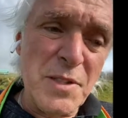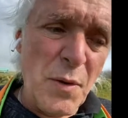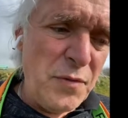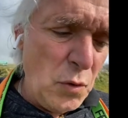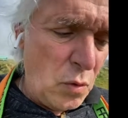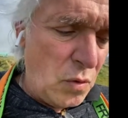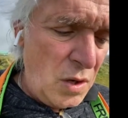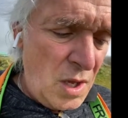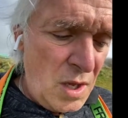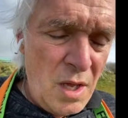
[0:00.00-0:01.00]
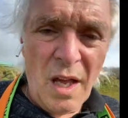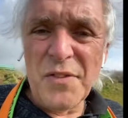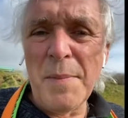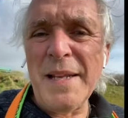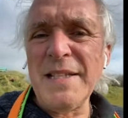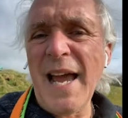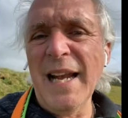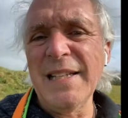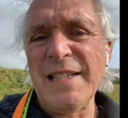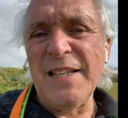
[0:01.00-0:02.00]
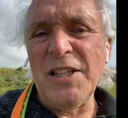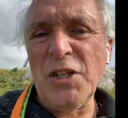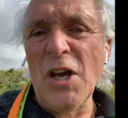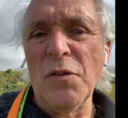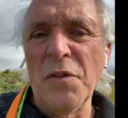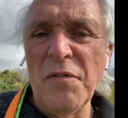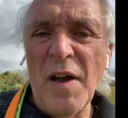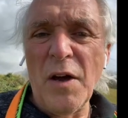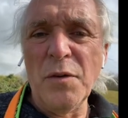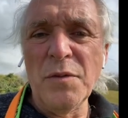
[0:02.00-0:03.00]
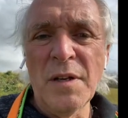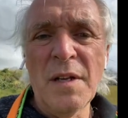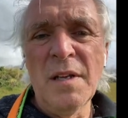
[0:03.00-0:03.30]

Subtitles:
So if you're of the mentality that you get on the phone,